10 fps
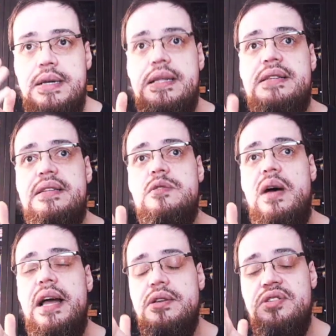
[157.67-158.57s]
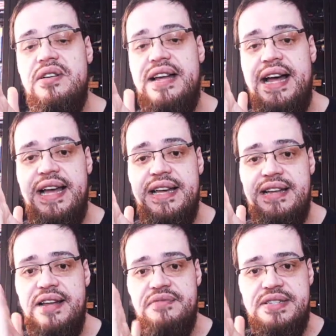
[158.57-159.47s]
This is why you don't hire
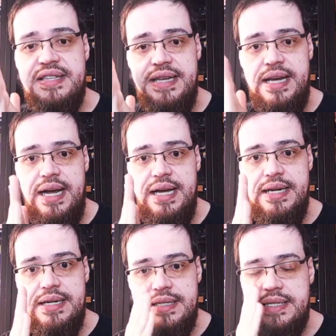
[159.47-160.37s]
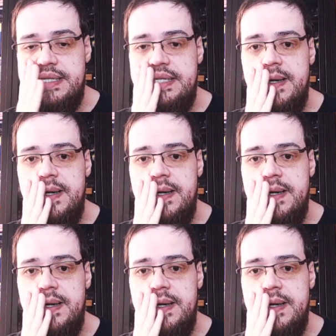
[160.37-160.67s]
diversity hires.